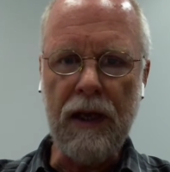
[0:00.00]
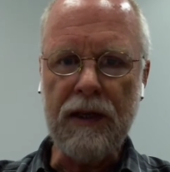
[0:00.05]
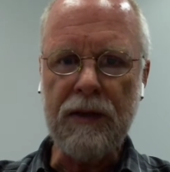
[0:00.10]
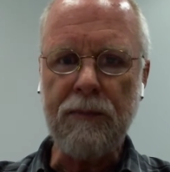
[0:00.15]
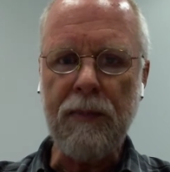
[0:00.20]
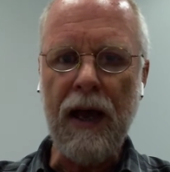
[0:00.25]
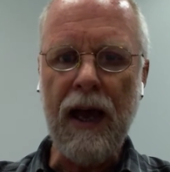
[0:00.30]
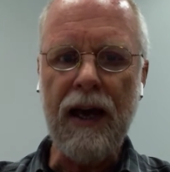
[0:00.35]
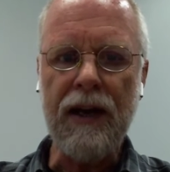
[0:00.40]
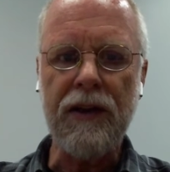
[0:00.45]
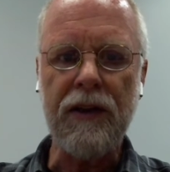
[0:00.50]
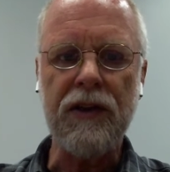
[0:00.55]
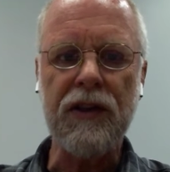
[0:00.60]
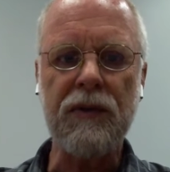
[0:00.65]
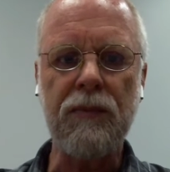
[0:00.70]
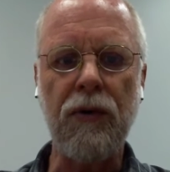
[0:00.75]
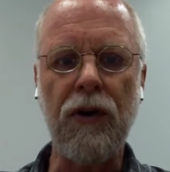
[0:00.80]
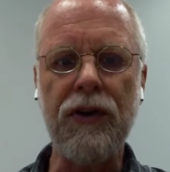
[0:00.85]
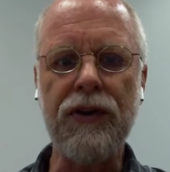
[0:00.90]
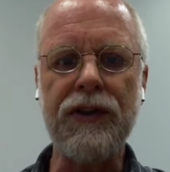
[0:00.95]
as part of
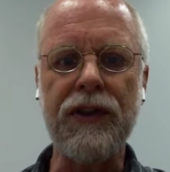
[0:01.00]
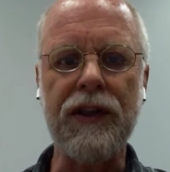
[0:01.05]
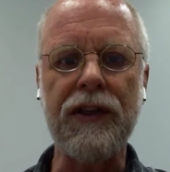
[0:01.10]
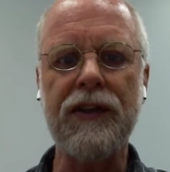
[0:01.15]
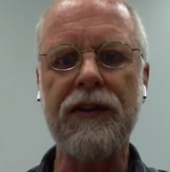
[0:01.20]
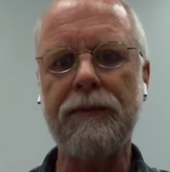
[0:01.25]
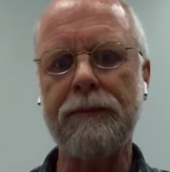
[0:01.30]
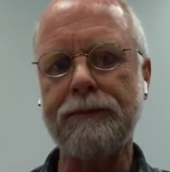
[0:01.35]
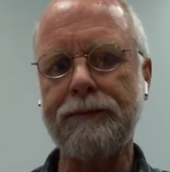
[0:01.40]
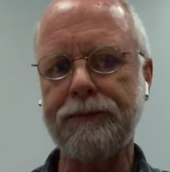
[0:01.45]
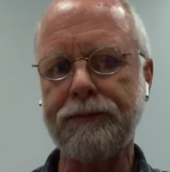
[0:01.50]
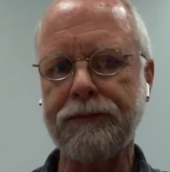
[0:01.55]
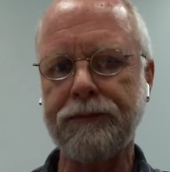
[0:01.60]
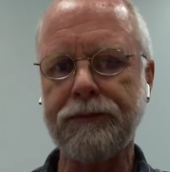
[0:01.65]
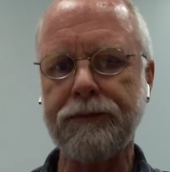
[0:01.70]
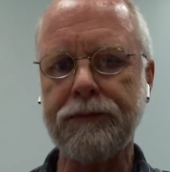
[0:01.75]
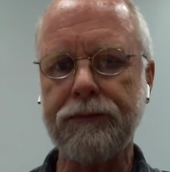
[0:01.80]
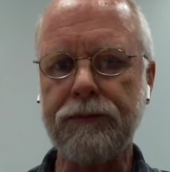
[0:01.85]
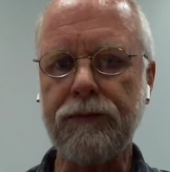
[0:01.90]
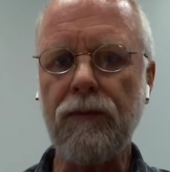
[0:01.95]
this process,
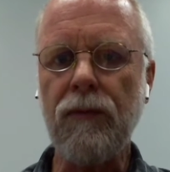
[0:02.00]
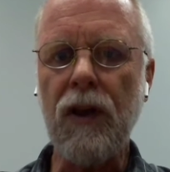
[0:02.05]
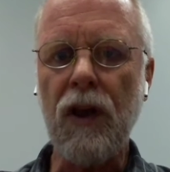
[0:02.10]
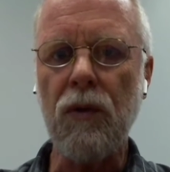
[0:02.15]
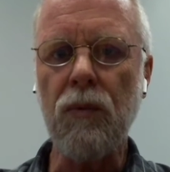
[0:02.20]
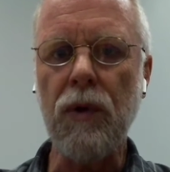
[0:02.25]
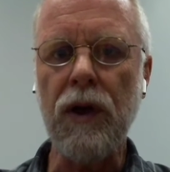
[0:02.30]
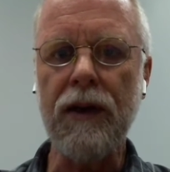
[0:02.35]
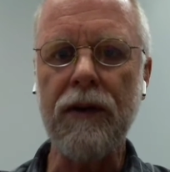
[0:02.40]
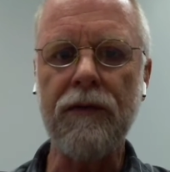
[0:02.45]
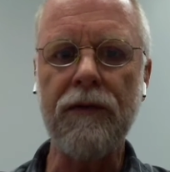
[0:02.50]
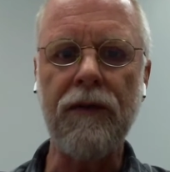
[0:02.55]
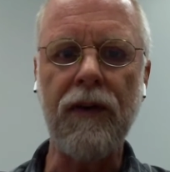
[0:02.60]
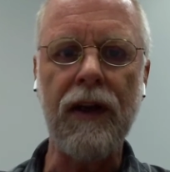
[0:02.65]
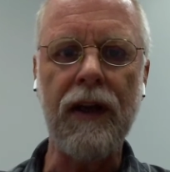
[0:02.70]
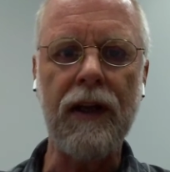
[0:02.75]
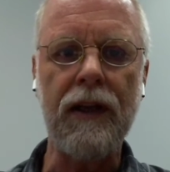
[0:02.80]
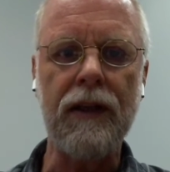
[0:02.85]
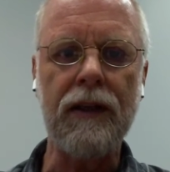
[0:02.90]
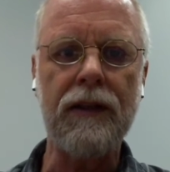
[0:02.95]

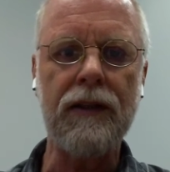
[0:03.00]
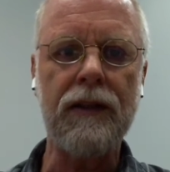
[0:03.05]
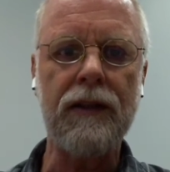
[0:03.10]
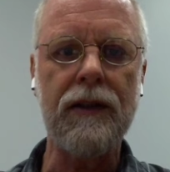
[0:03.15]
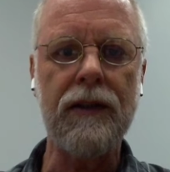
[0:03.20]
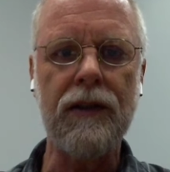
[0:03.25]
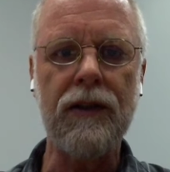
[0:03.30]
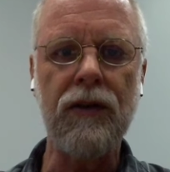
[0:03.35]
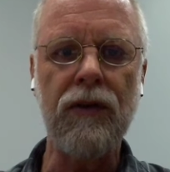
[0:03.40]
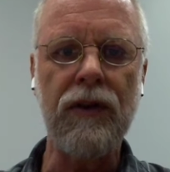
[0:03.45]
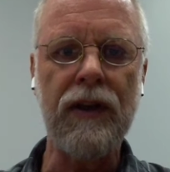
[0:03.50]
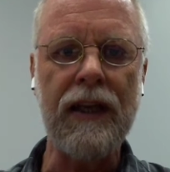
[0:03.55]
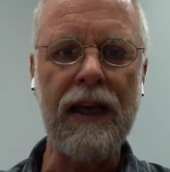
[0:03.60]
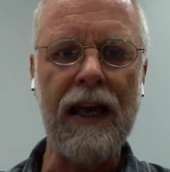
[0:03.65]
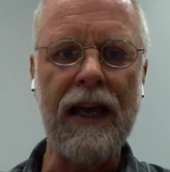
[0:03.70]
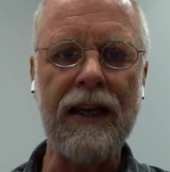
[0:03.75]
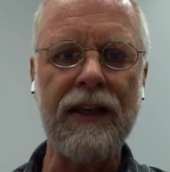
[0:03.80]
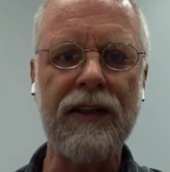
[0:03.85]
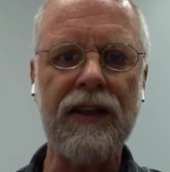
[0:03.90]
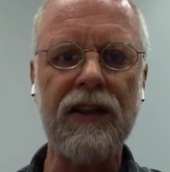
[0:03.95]
we're doing
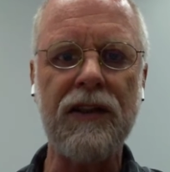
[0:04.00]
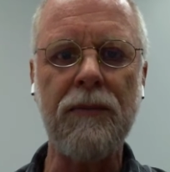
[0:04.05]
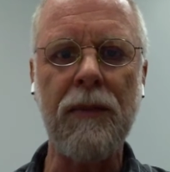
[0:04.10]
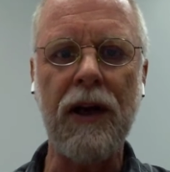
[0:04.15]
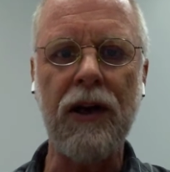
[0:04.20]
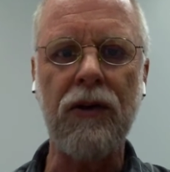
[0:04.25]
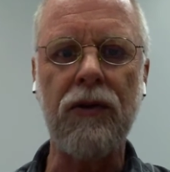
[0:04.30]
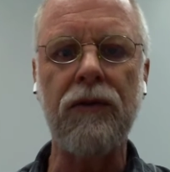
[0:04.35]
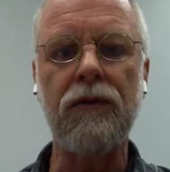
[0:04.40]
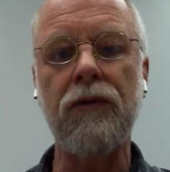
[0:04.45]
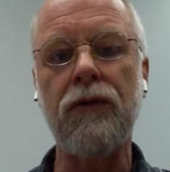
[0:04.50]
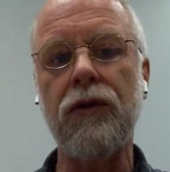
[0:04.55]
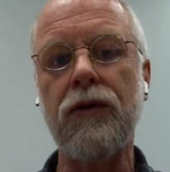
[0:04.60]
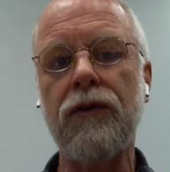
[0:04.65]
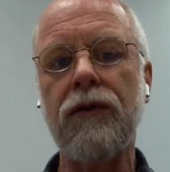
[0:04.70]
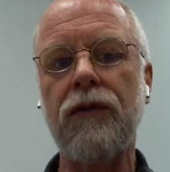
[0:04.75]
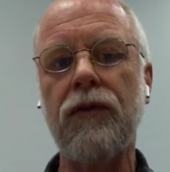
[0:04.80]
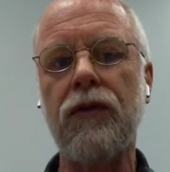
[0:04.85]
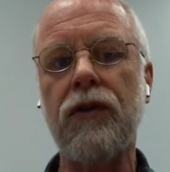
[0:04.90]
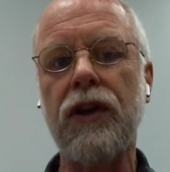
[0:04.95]
a systematic
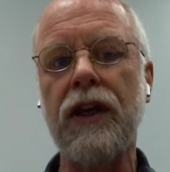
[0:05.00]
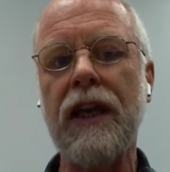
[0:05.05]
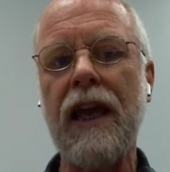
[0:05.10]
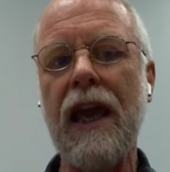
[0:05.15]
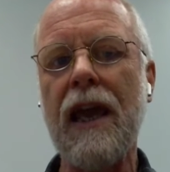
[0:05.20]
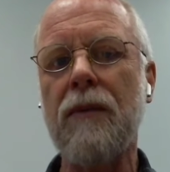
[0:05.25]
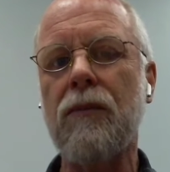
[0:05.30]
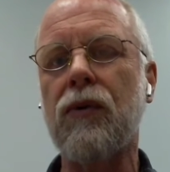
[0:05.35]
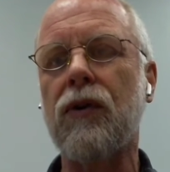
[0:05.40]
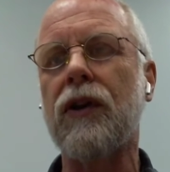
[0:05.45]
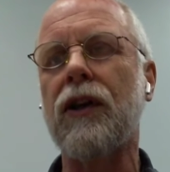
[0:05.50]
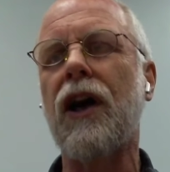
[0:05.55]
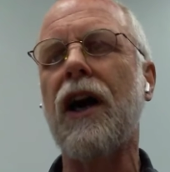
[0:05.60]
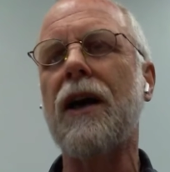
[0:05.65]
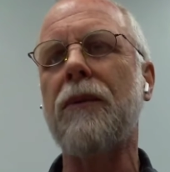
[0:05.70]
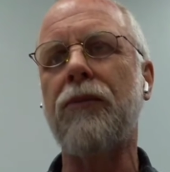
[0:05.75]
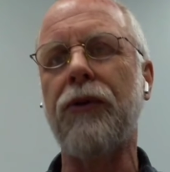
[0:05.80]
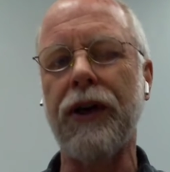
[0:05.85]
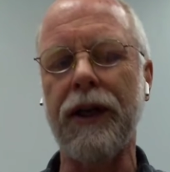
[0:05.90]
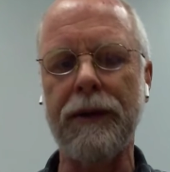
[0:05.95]
review through the Campbell
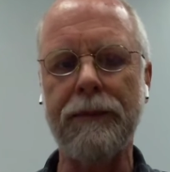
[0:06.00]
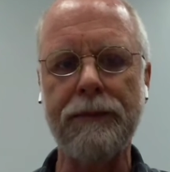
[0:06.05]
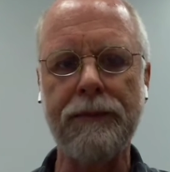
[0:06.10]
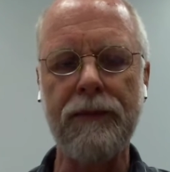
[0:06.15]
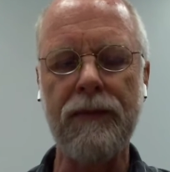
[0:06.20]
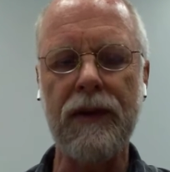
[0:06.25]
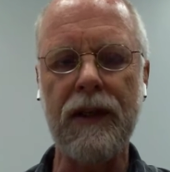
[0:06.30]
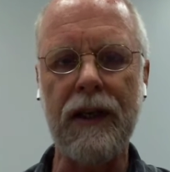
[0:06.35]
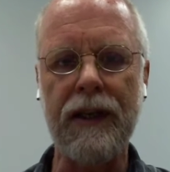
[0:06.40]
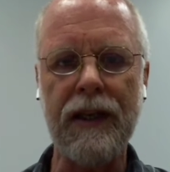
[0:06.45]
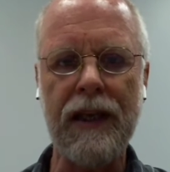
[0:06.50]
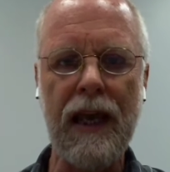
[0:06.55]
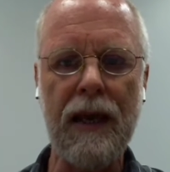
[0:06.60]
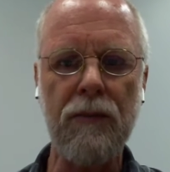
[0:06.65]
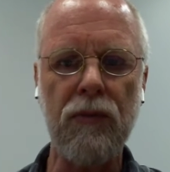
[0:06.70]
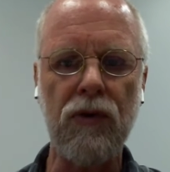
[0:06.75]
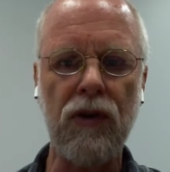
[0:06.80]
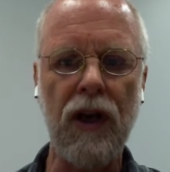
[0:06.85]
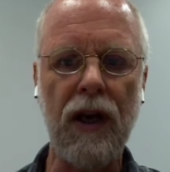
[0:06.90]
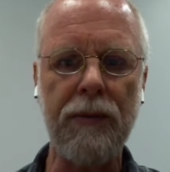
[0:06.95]
Library. Now, the
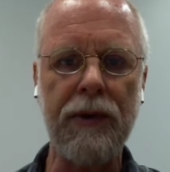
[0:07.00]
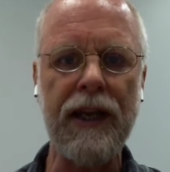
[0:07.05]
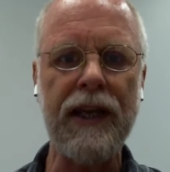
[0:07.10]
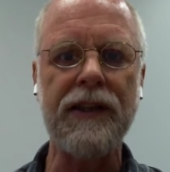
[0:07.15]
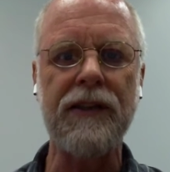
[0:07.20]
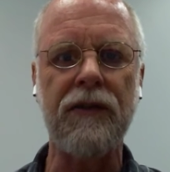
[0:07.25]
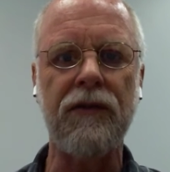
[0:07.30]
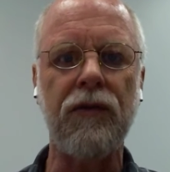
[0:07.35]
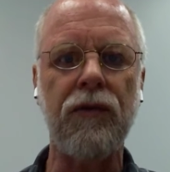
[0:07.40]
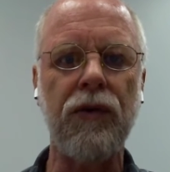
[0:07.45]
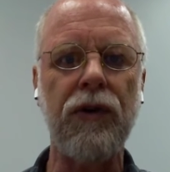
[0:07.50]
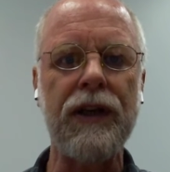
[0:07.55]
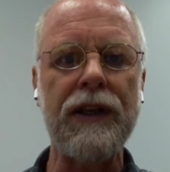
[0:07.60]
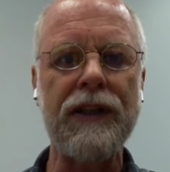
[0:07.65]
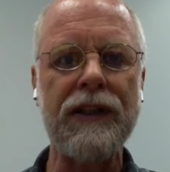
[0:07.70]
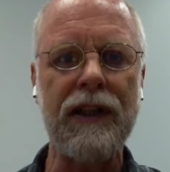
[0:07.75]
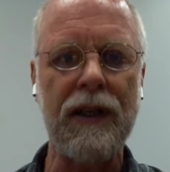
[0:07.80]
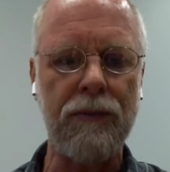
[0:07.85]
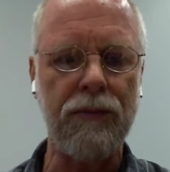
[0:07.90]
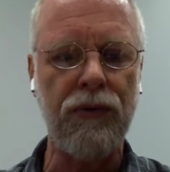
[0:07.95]
Campbell Library has a very
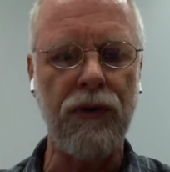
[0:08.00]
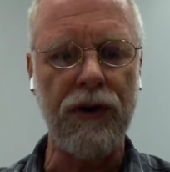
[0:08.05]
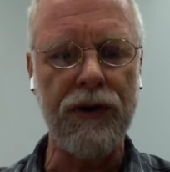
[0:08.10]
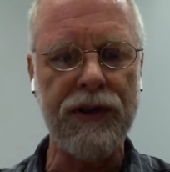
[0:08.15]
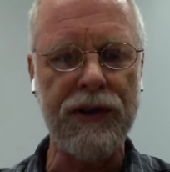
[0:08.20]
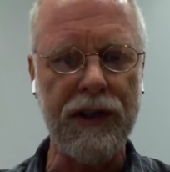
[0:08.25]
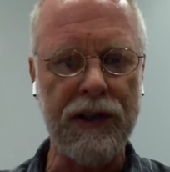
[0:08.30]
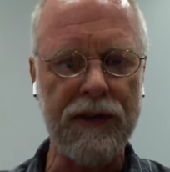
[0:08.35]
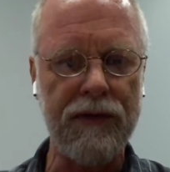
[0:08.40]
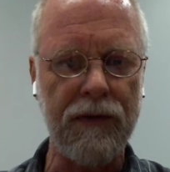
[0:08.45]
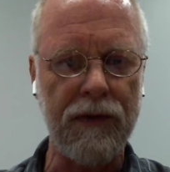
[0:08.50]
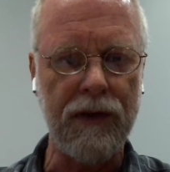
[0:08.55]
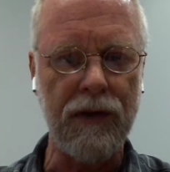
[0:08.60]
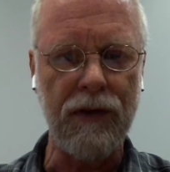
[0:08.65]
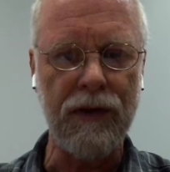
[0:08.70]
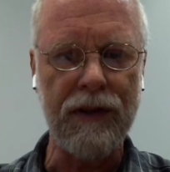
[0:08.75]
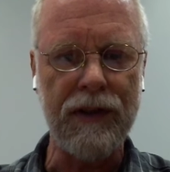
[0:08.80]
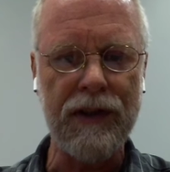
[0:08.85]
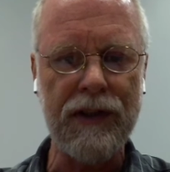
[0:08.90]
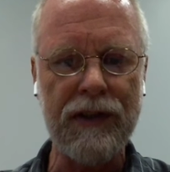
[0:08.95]
set process for
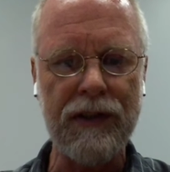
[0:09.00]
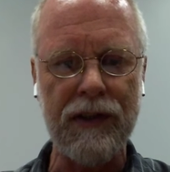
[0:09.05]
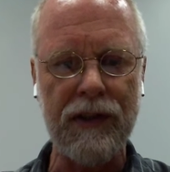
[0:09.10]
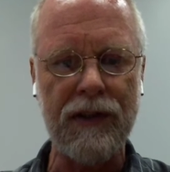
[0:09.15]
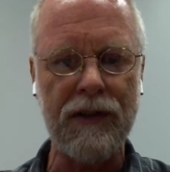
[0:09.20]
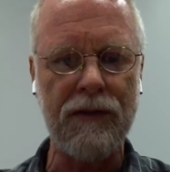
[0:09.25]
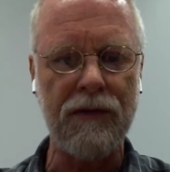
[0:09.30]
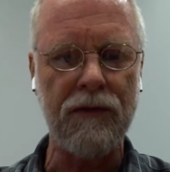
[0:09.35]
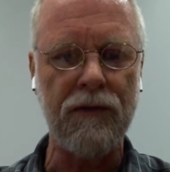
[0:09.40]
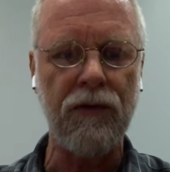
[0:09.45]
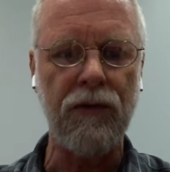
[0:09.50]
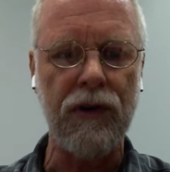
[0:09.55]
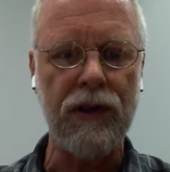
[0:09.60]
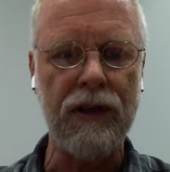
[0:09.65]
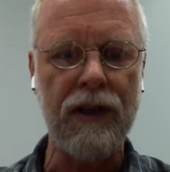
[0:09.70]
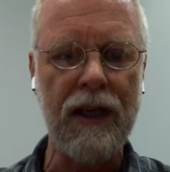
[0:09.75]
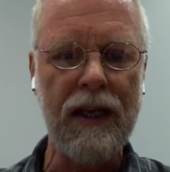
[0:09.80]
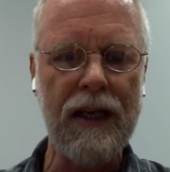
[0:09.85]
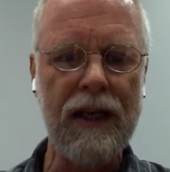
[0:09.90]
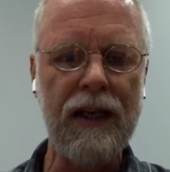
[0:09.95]
doing this. It's a
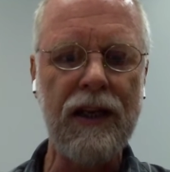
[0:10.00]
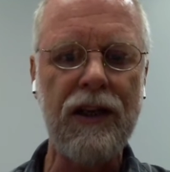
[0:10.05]
very